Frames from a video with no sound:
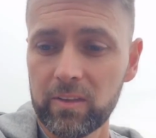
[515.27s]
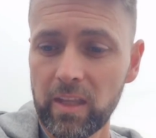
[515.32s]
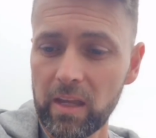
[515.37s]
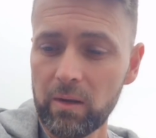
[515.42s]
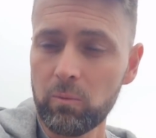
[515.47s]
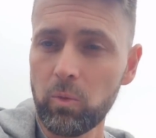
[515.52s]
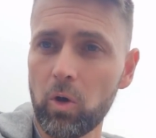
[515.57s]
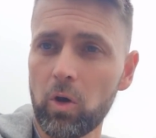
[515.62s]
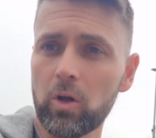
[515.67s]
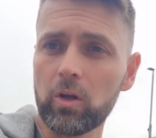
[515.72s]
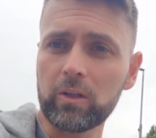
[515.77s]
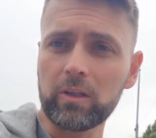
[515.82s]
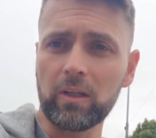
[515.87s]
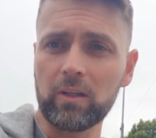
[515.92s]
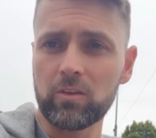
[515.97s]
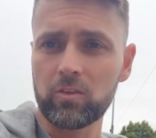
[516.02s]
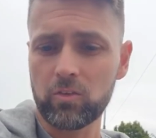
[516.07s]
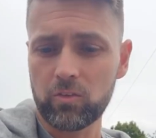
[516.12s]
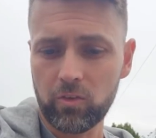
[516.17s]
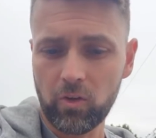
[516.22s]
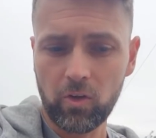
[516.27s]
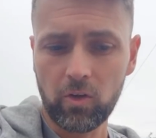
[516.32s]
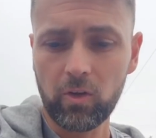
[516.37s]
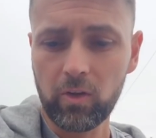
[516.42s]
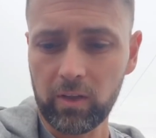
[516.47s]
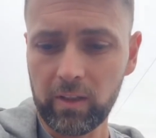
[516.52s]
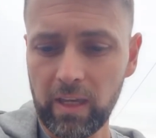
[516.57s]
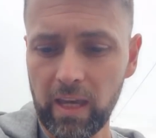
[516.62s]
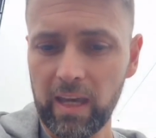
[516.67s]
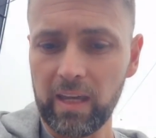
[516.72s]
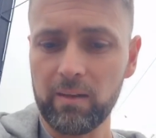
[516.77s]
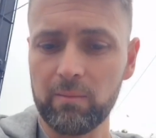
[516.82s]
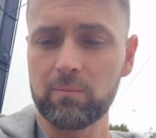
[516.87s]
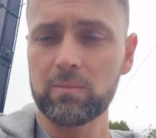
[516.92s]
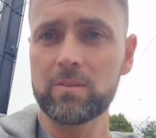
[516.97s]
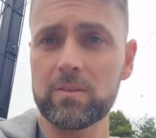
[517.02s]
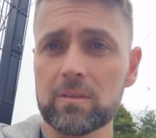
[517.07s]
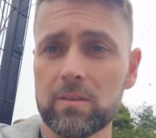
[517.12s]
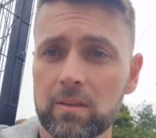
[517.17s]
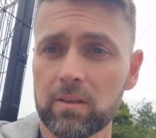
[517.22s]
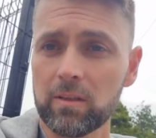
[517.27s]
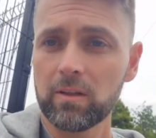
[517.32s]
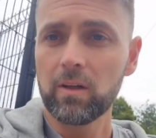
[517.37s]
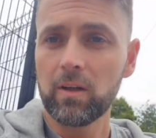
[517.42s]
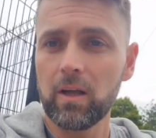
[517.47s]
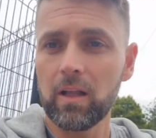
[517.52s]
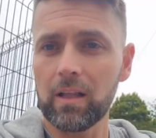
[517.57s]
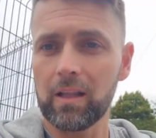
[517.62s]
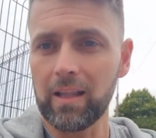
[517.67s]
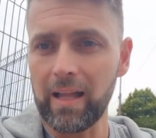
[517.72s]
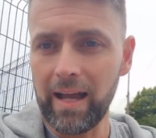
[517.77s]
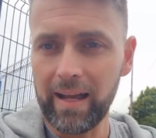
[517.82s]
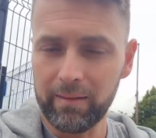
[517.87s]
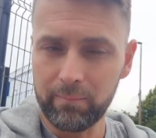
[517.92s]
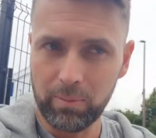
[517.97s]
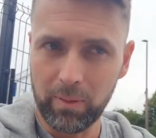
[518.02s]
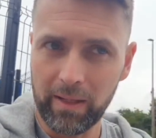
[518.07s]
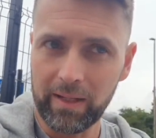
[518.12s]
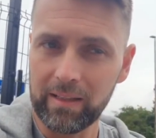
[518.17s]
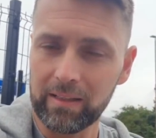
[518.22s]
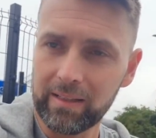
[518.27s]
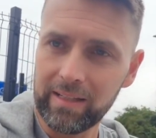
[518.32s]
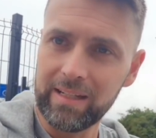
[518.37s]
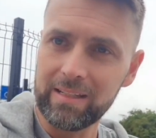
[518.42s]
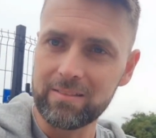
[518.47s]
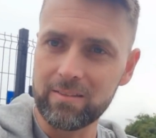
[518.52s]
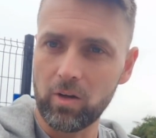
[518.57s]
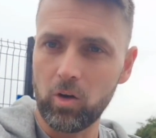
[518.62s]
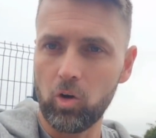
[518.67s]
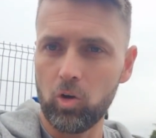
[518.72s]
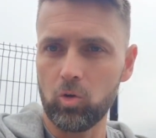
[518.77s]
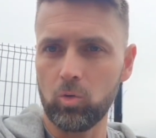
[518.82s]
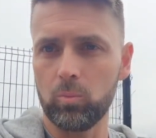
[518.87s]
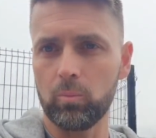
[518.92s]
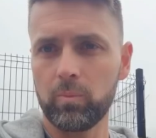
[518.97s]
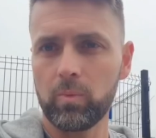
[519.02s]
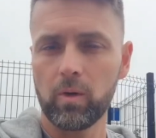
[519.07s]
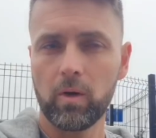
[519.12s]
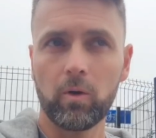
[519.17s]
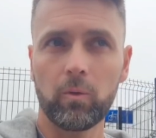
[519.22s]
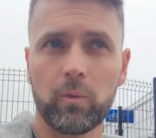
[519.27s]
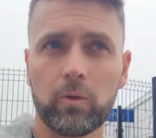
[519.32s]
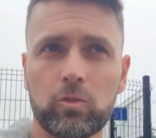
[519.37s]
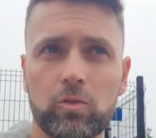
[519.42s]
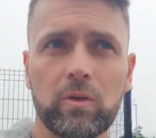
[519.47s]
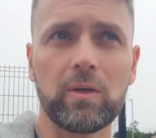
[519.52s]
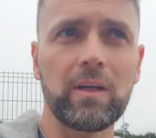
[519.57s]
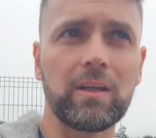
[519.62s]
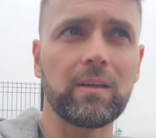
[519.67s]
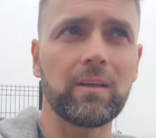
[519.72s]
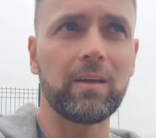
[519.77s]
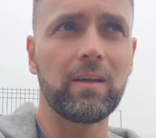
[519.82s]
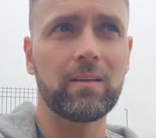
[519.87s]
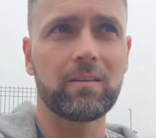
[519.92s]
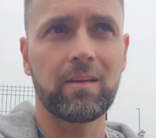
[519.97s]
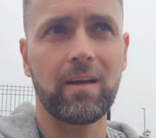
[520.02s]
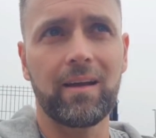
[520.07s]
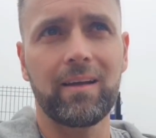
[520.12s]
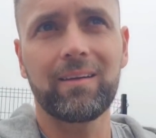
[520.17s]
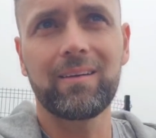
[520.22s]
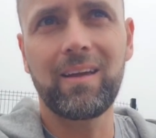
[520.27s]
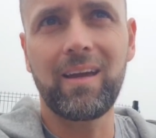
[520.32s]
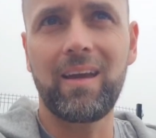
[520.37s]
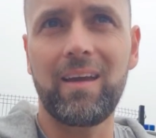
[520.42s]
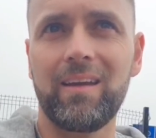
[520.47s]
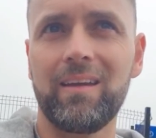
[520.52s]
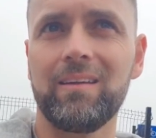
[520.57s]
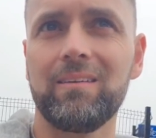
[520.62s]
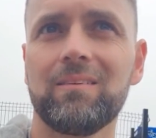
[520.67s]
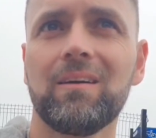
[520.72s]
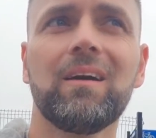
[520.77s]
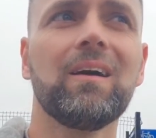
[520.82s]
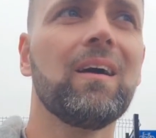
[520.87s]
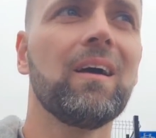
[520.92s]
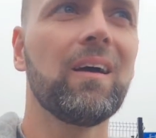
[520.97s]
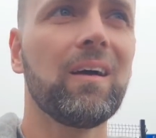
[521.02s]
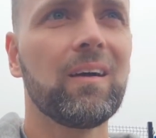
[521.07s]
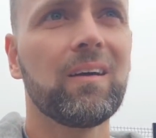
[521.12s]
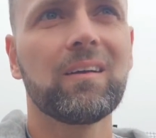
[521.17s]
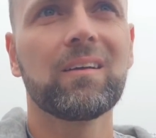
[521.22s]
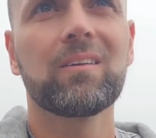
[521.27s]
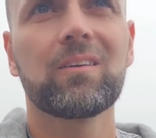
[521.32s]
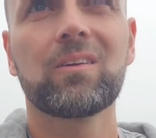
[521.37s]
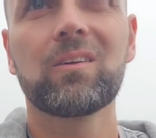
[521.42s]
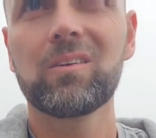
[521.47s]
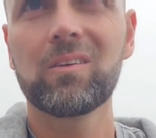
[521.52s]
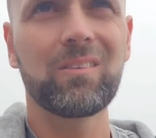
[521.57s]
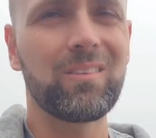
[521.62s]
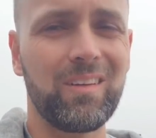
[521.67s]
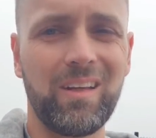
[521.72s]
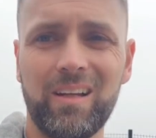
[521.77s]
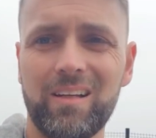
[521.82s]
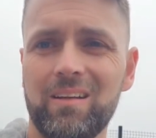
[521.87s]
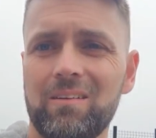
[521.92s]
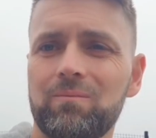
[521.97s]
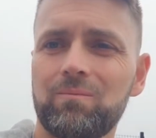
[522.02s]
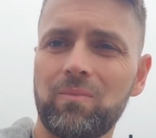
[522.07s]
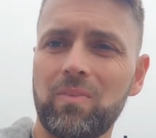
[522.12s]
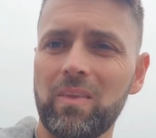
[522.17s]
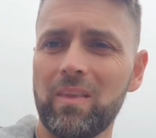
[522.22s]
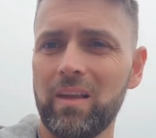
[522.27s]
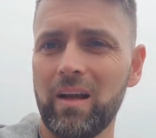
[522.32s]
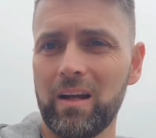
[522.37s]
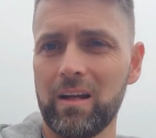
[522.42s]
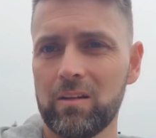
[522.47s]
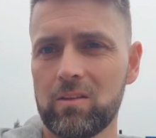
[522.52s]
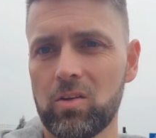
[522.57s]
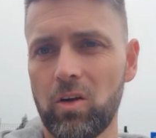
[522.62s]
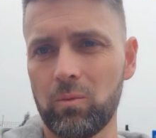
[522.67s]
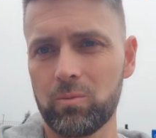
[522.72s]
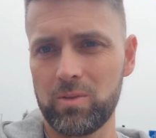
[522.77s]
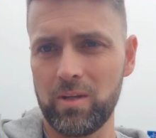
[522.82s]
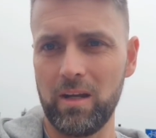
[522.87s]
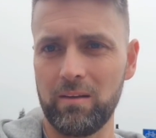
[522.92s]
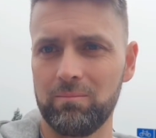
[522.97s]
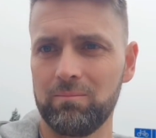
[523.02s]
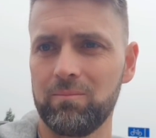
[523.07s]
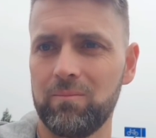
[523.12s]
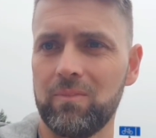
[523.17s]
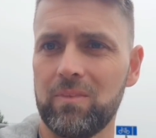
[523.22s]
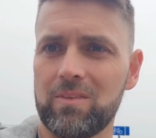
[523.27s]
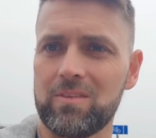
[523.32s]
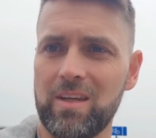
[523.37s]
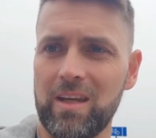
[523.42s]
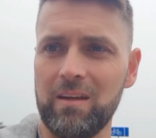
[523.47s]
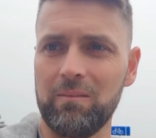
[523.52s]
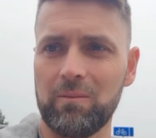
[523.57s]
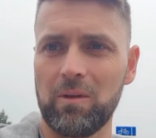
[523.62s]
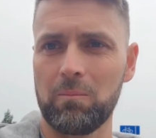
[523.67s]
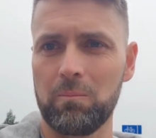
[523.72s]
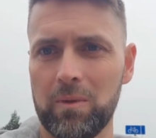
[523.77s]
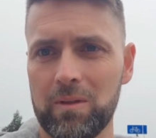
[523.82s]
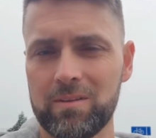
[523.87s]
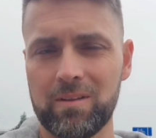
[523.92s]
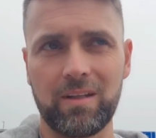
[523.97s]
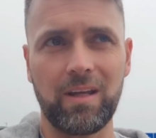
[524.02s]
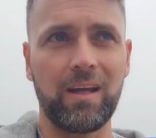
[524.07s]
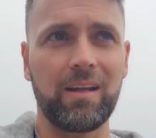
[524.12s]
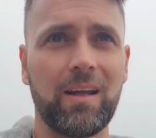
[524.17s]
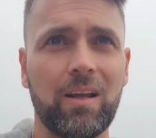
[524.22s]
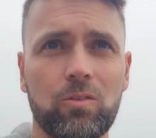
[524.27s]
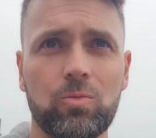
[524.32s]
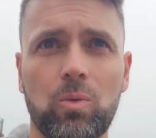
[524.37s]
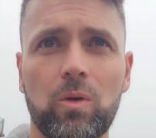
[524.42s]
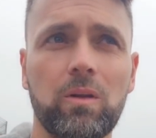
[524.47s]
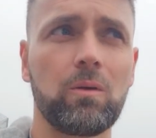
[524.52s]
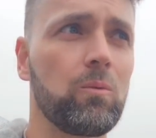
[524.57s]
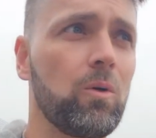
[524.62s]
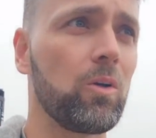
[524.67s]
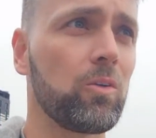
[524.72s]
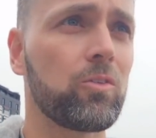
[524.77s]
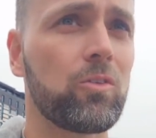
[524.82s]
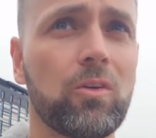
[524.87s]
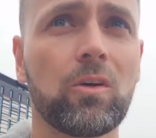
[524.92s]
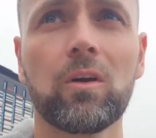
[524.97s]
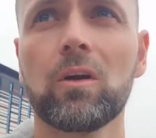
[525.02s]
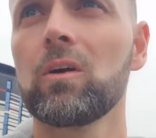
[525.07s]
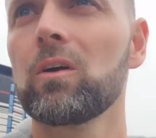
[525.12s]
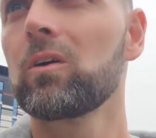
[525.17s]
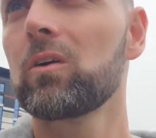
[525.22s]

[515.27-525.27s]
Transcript: They work in certain games like playing Leeds at home. We treated Leeds like a top 10 team, didn't we, today? That's what it was.